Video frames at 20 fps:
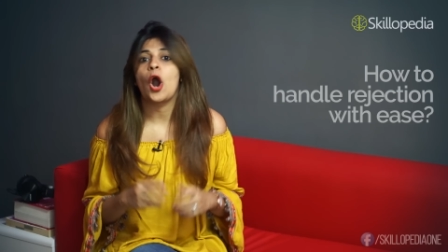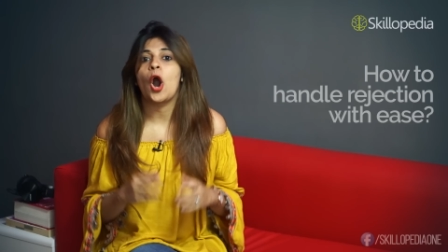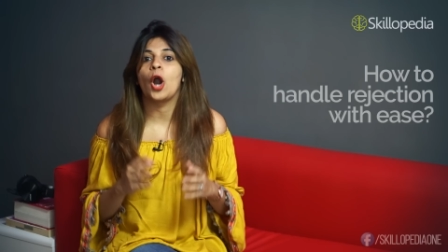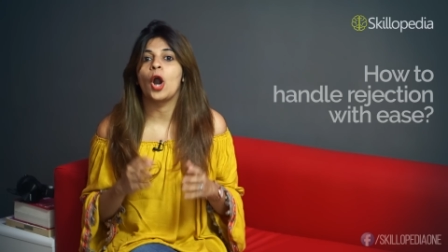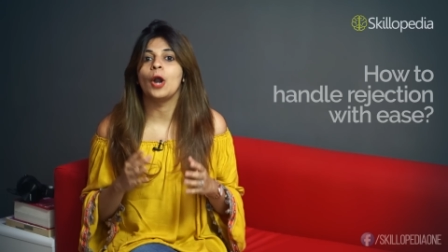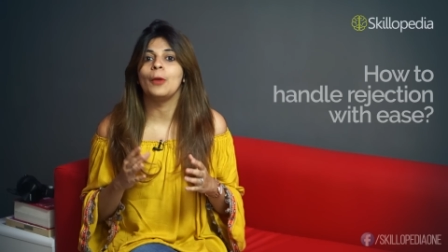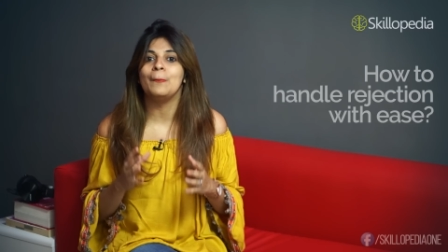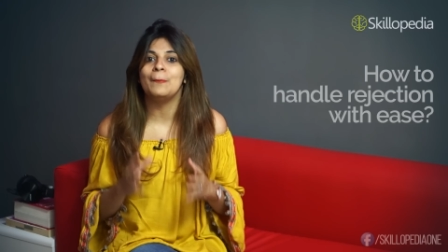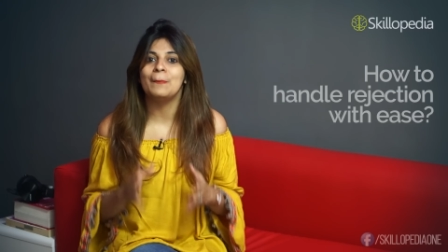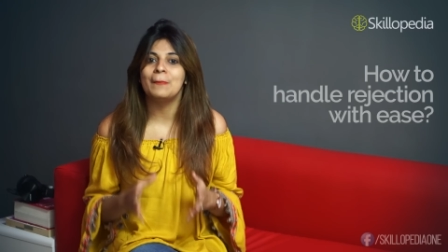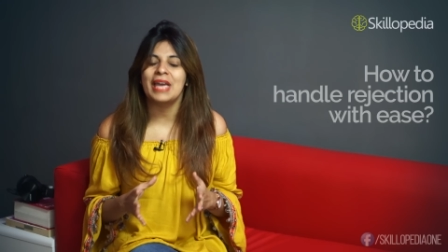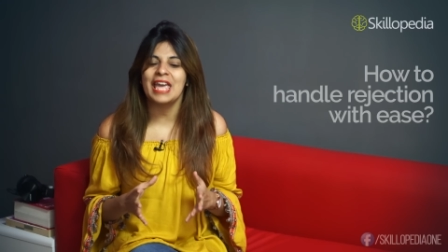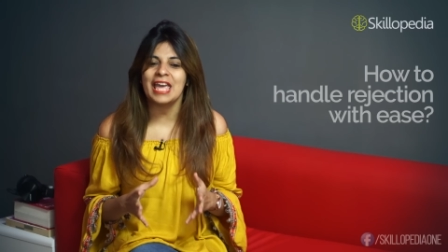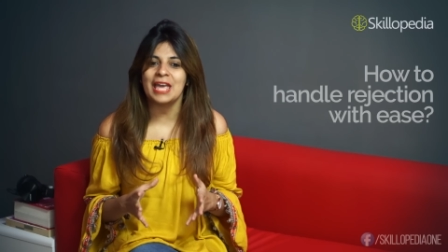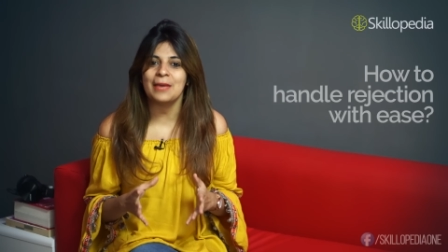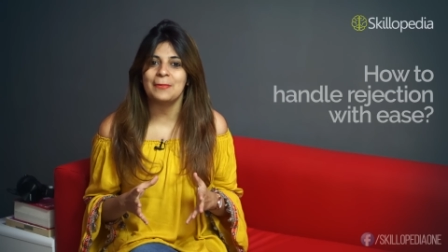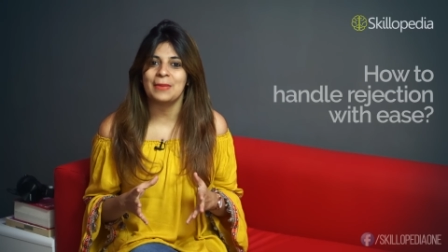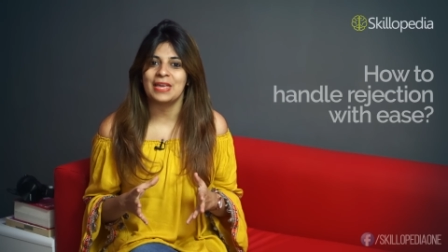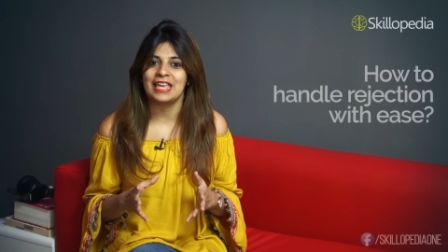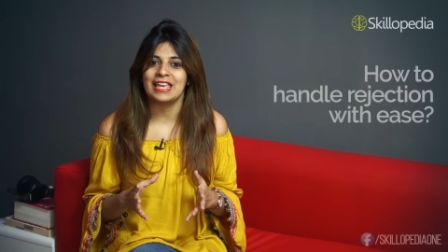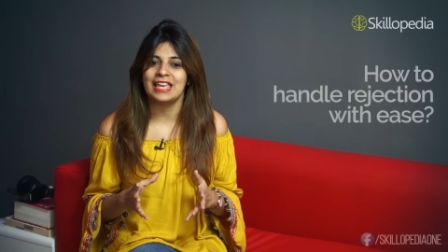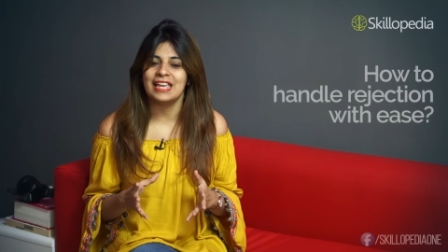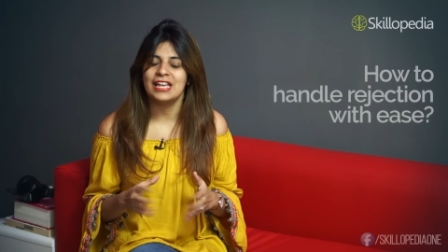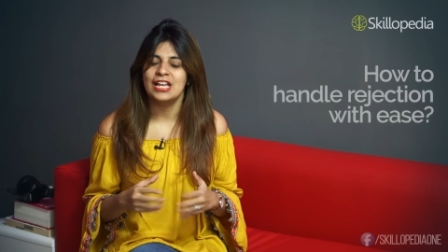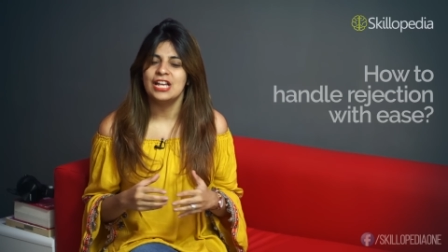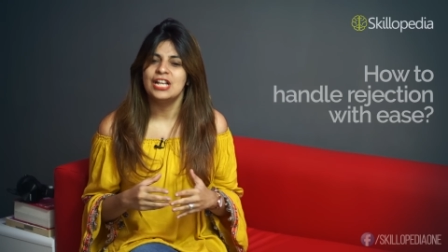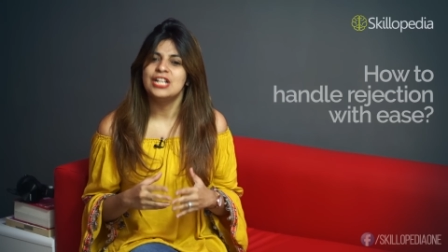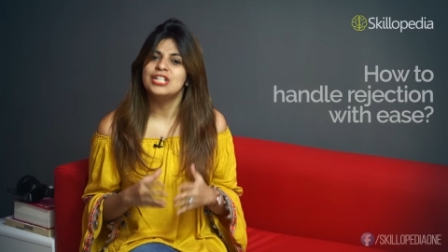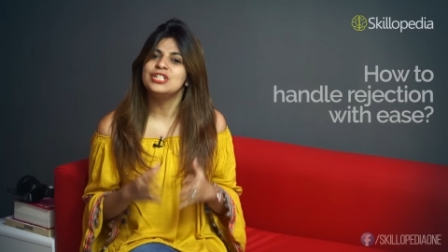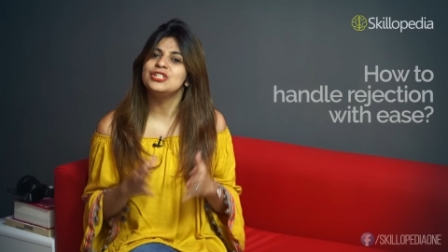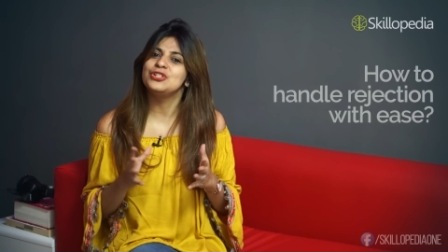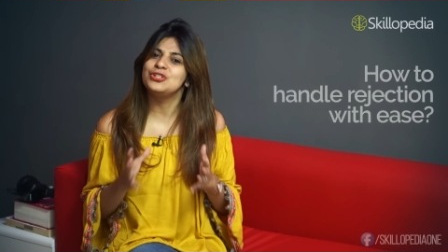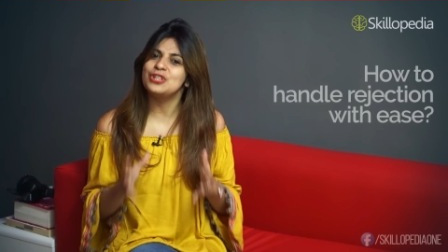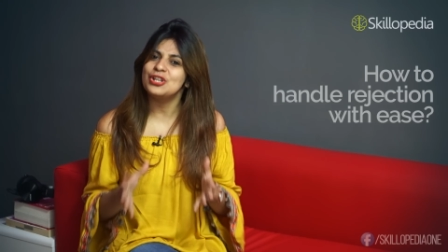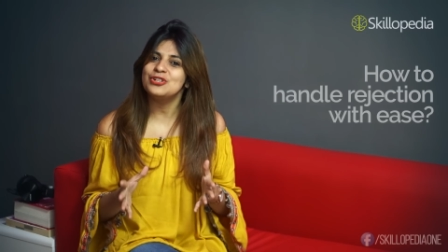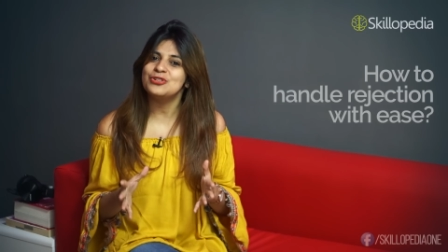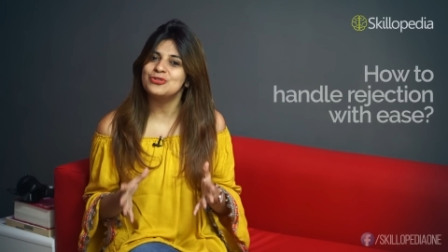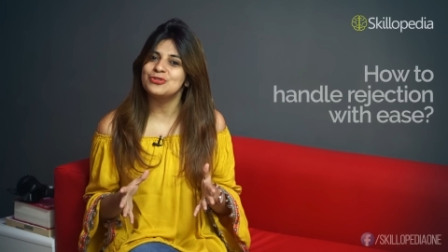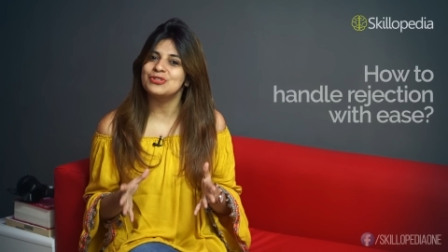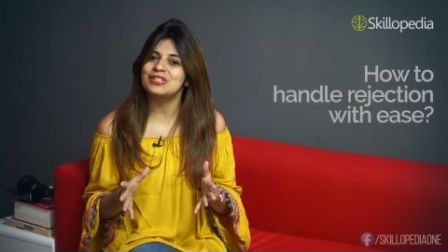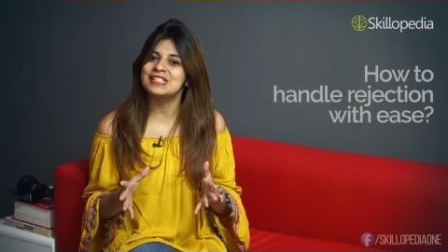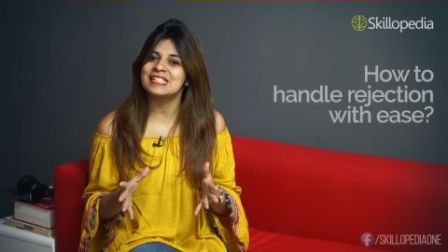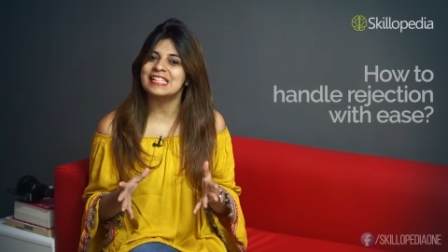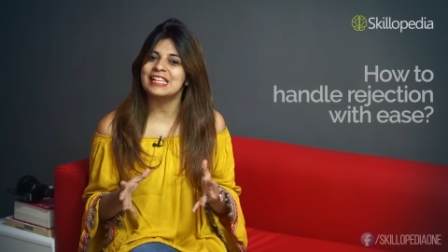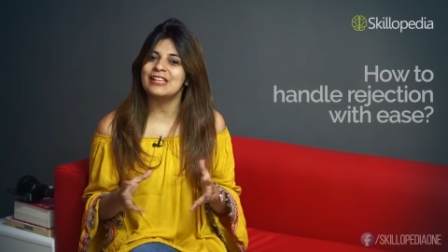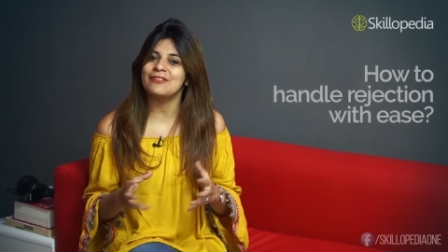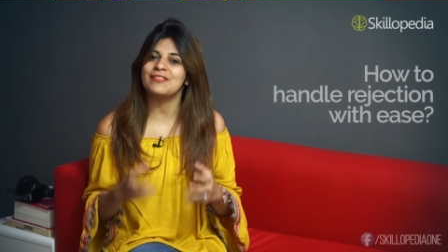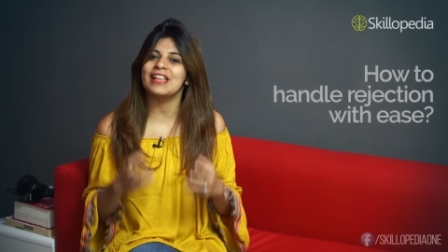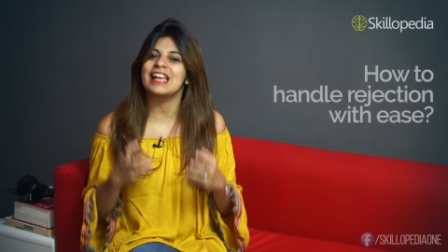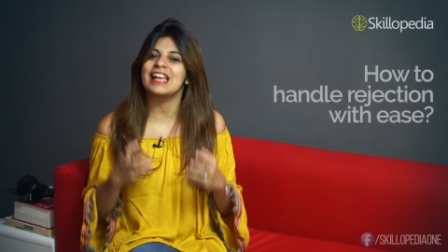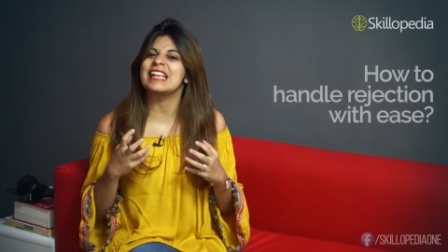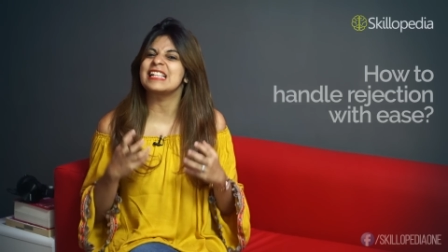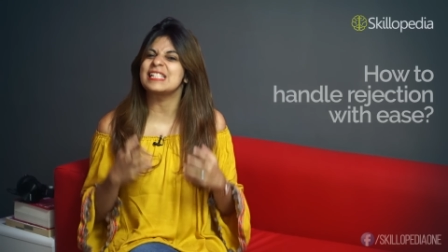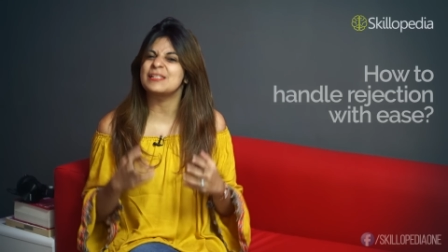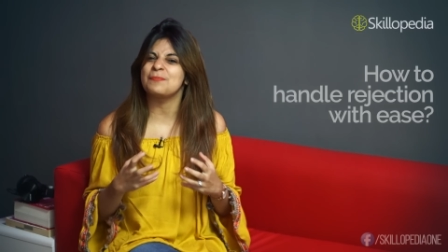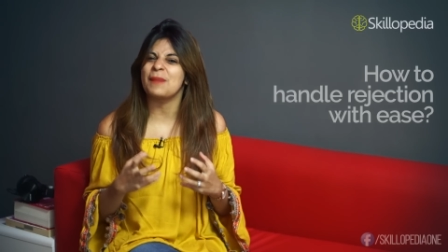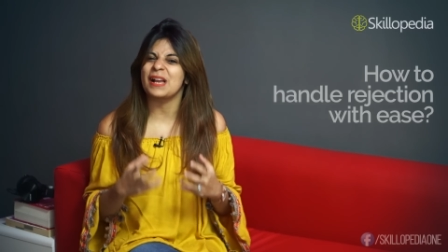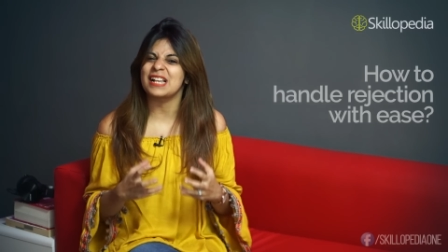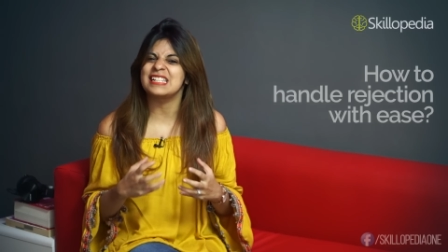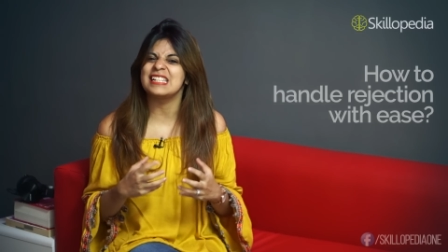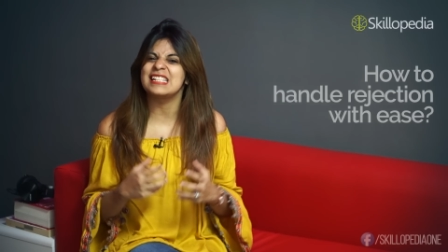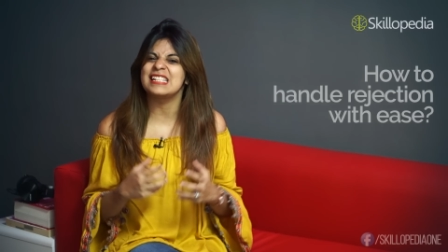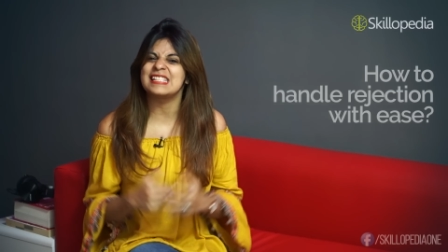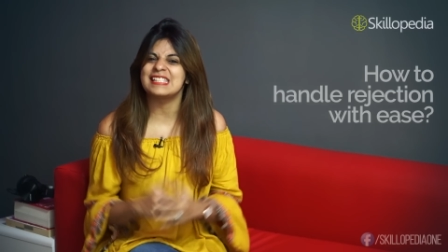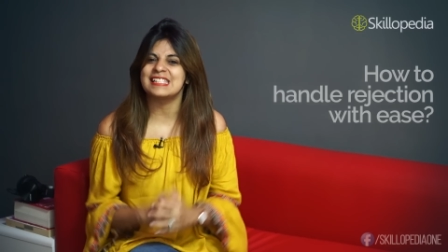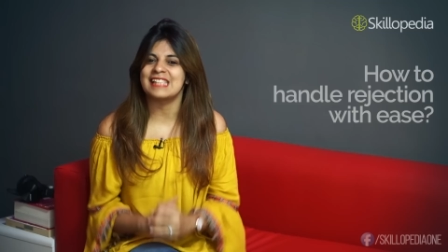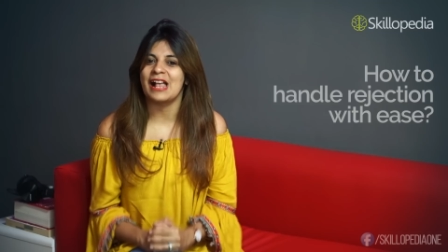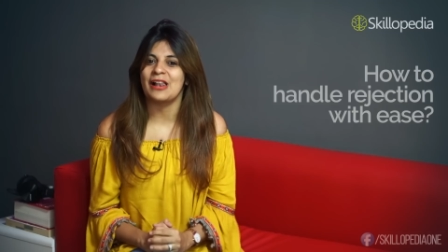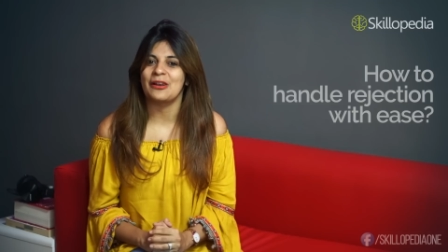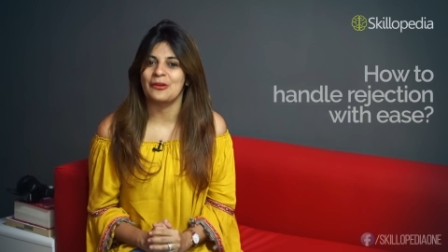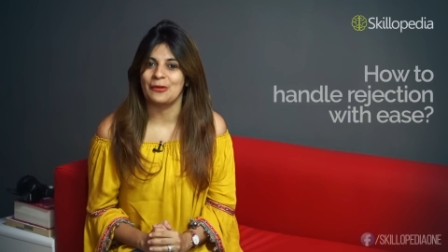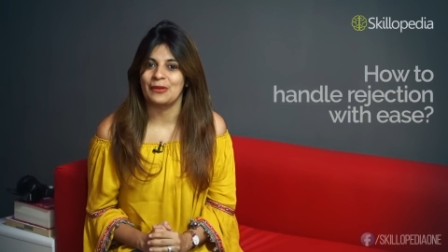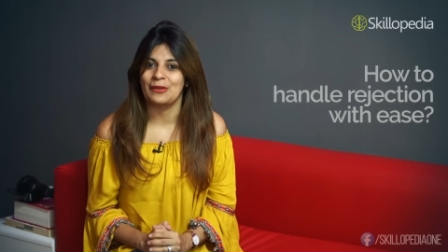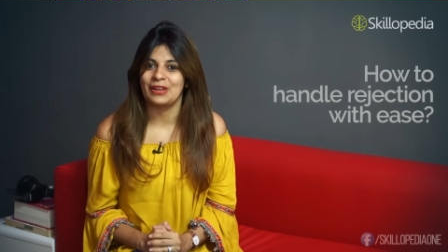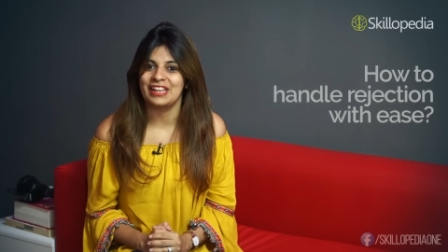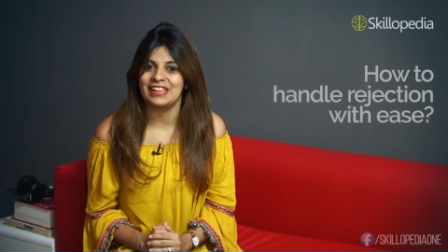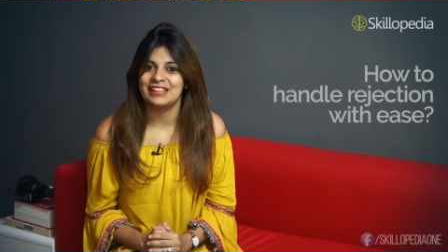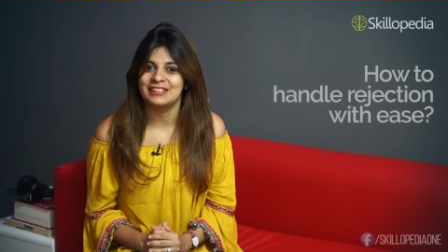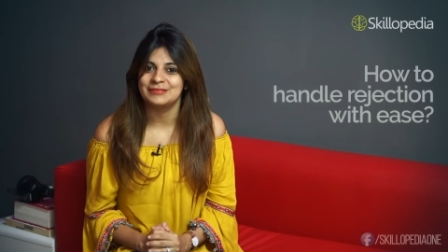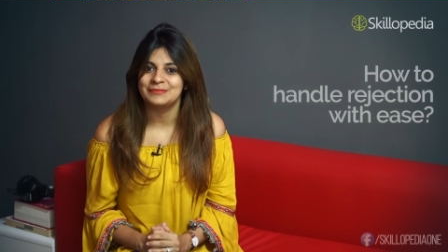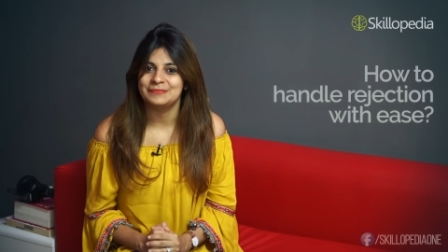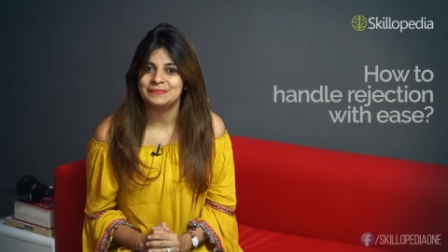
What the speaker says: or maybe didn't receive the expected salary,